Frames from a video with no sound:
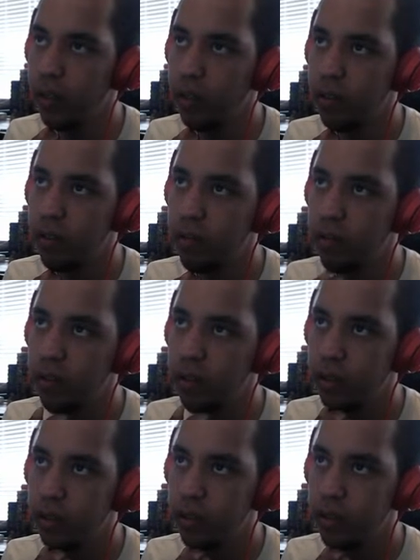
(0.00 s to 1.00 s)

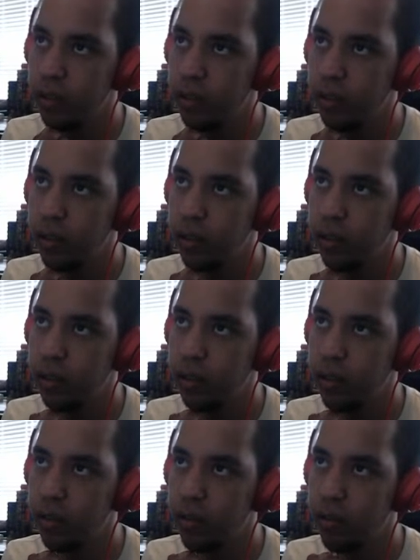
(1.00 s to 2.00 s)

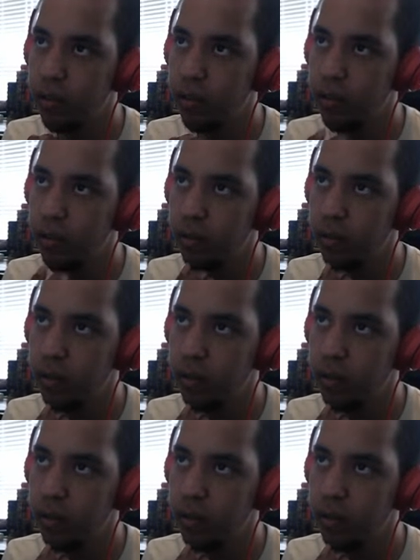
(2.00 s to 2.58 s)
[no speech]